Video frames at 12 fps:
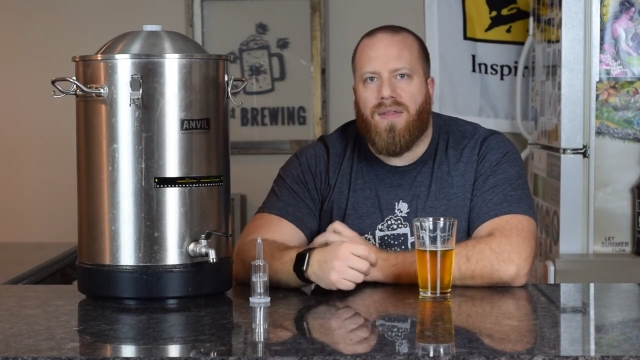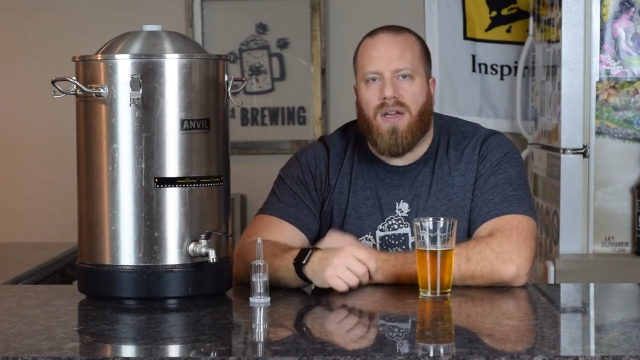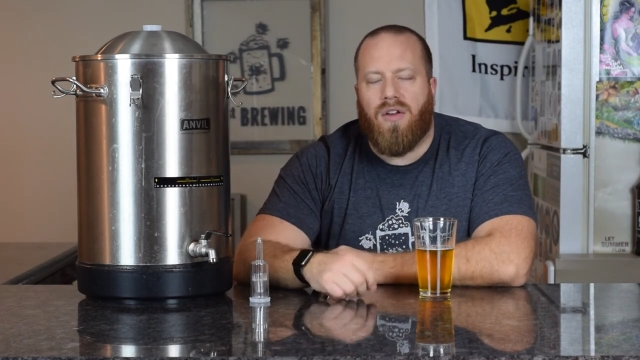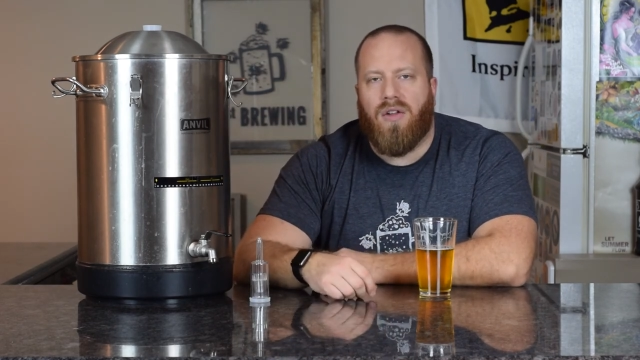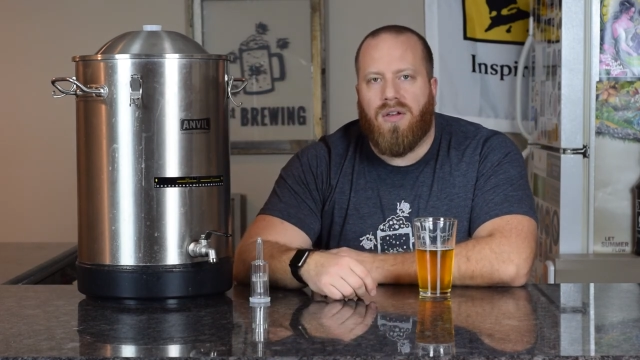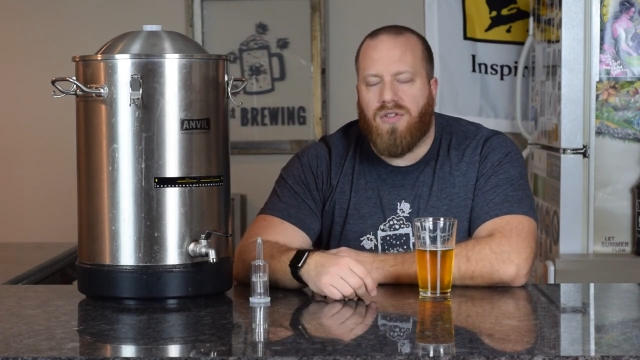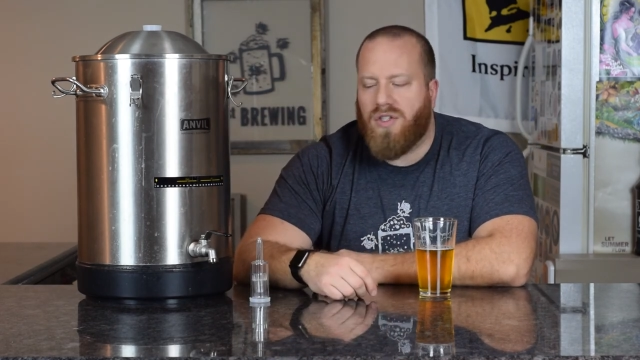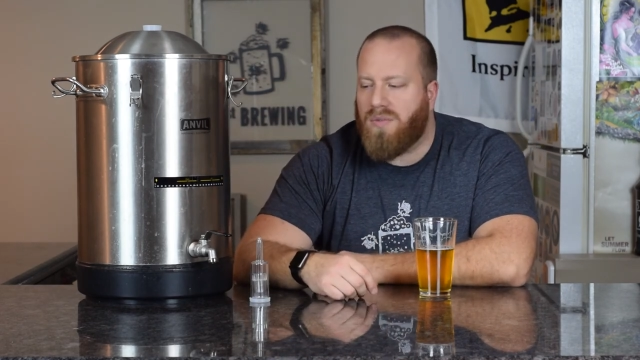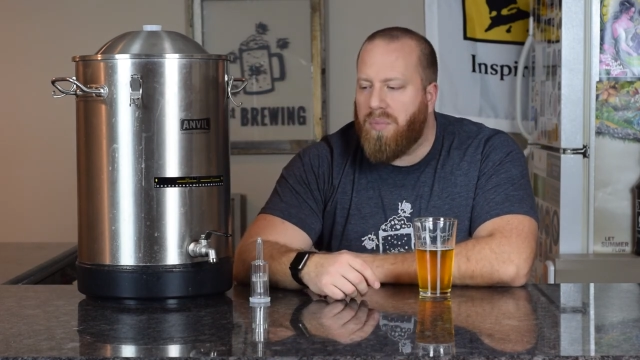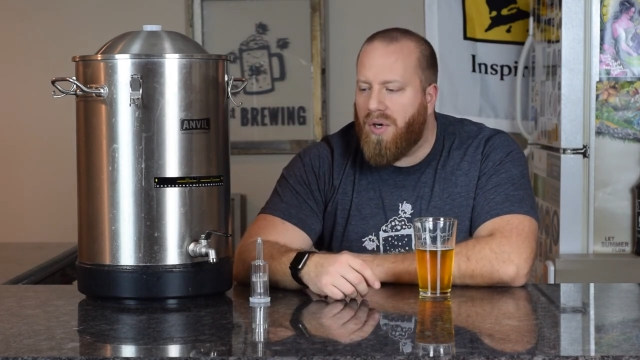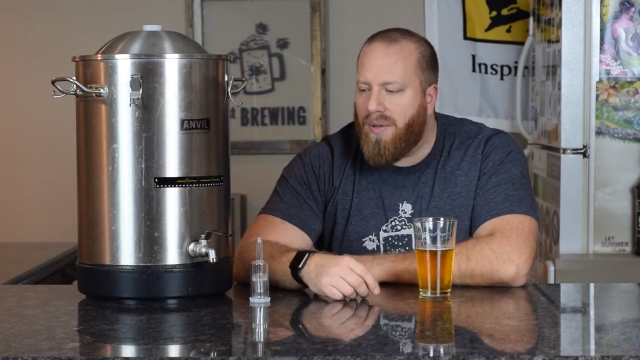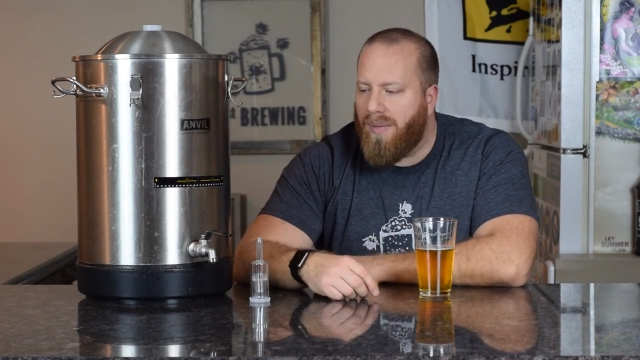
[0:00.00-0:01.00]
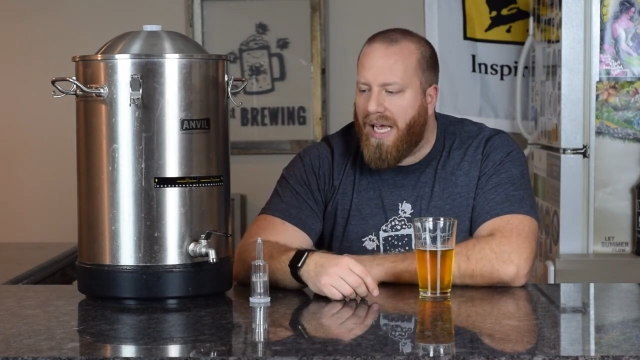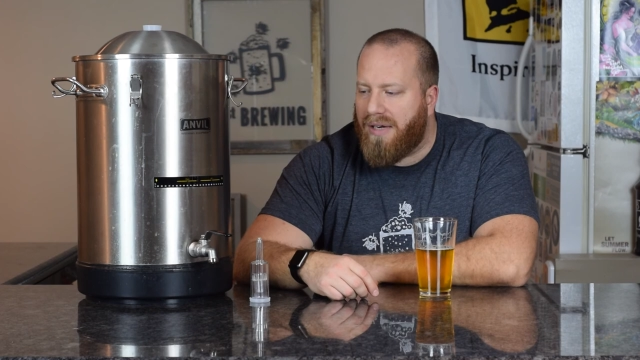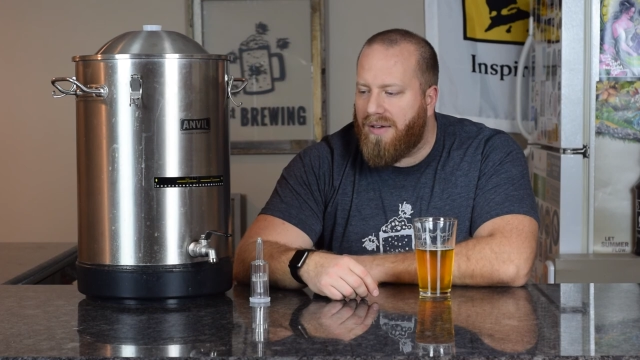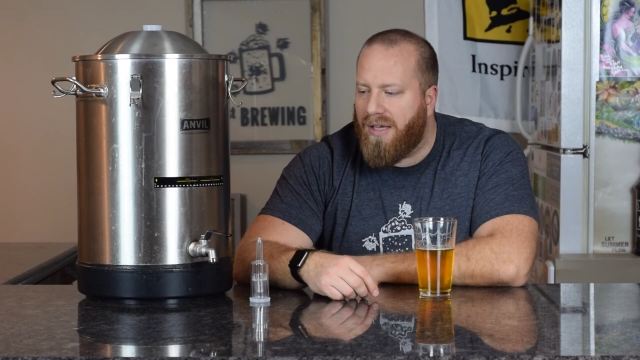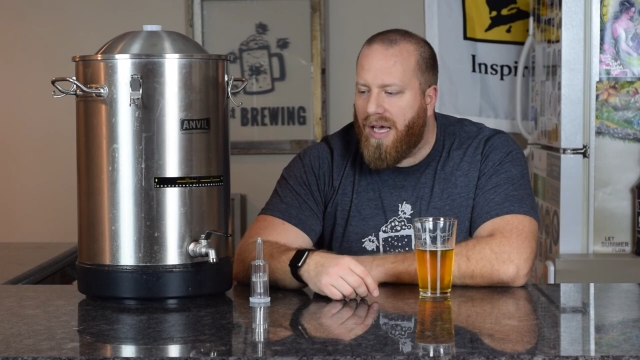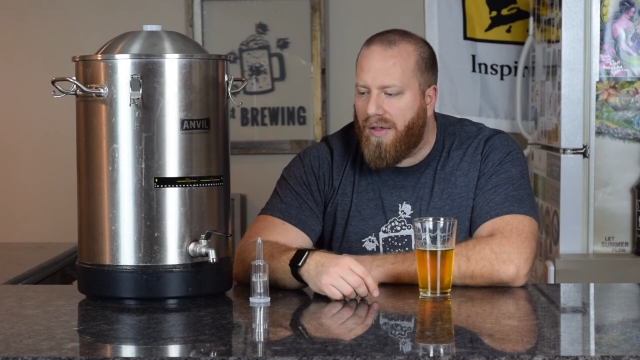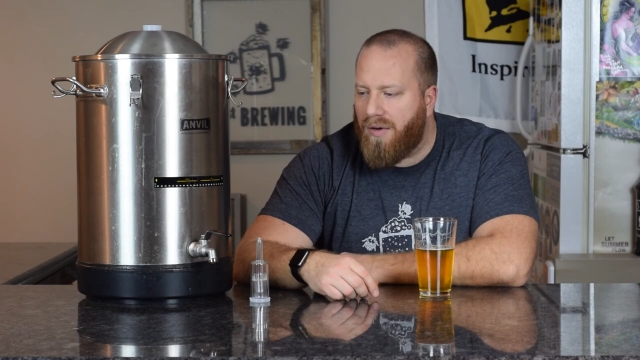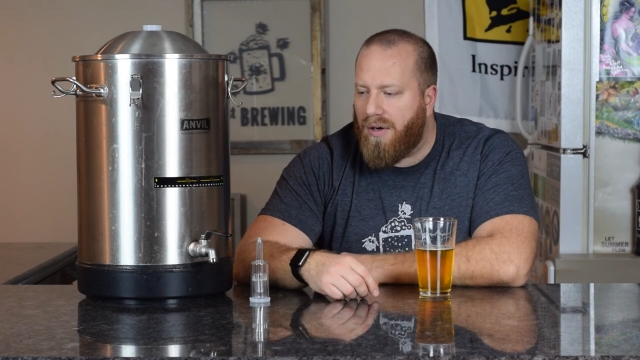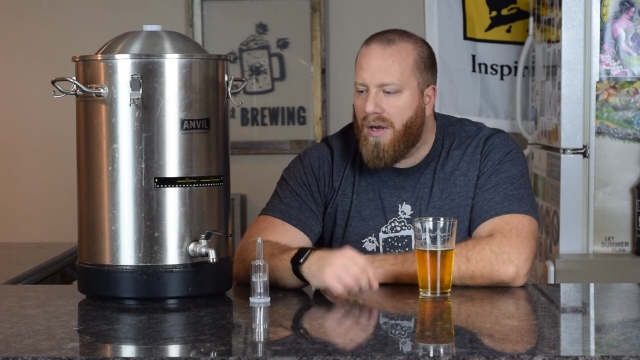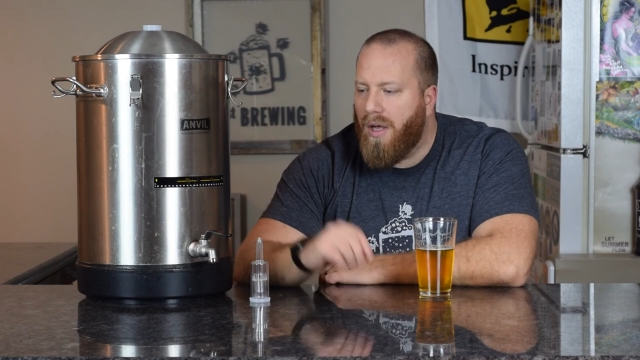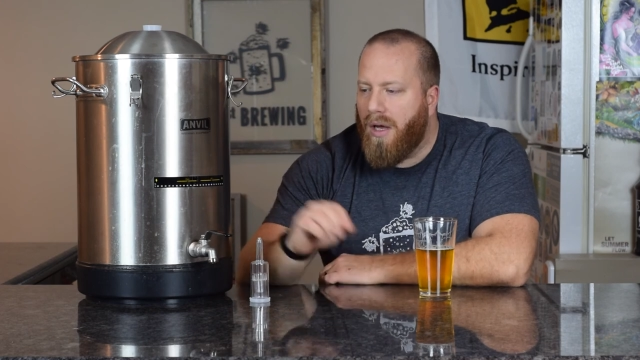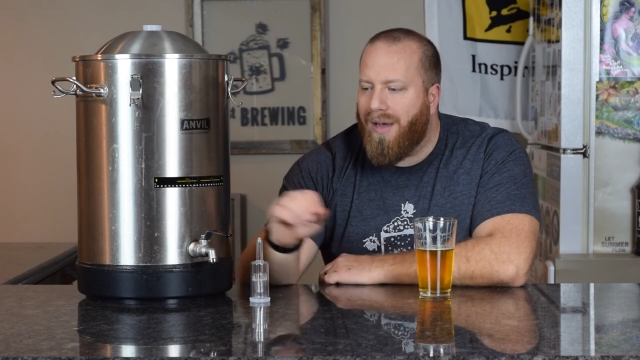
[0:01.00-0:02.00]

Then you can just put it back together.